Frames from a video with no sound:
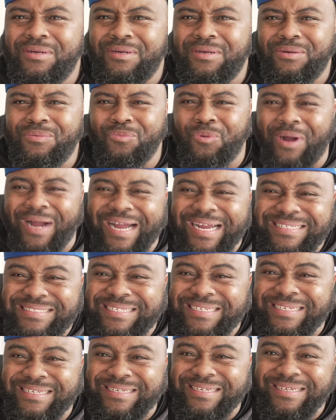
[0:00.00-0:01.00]
What?
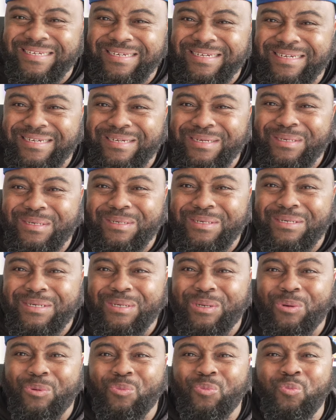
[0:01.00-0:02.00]

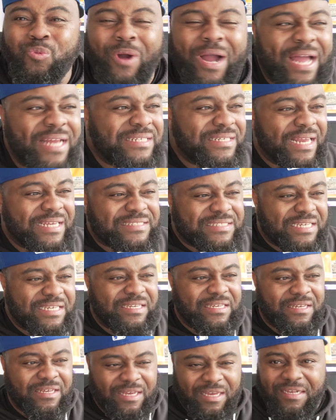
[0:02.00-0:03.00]
What? Let's
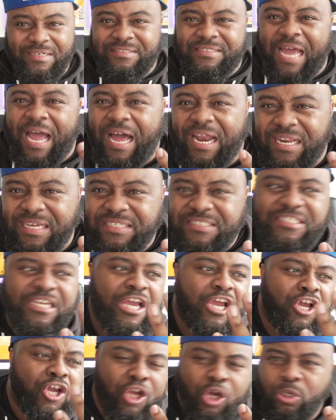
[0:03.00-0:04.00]
see. Dallas,
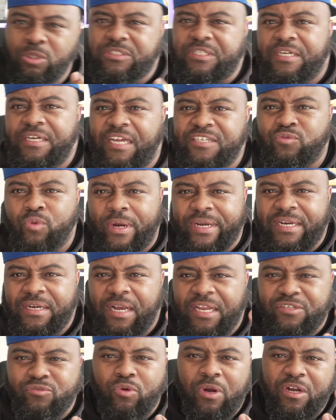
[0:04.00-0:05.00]
Houston. Let's run.
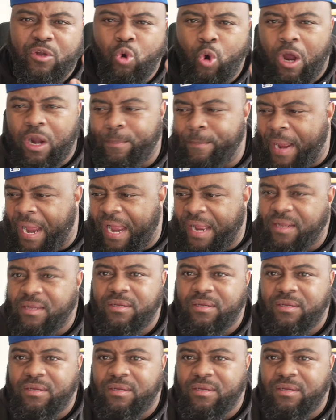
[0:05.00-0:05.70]
Let's run quarterback.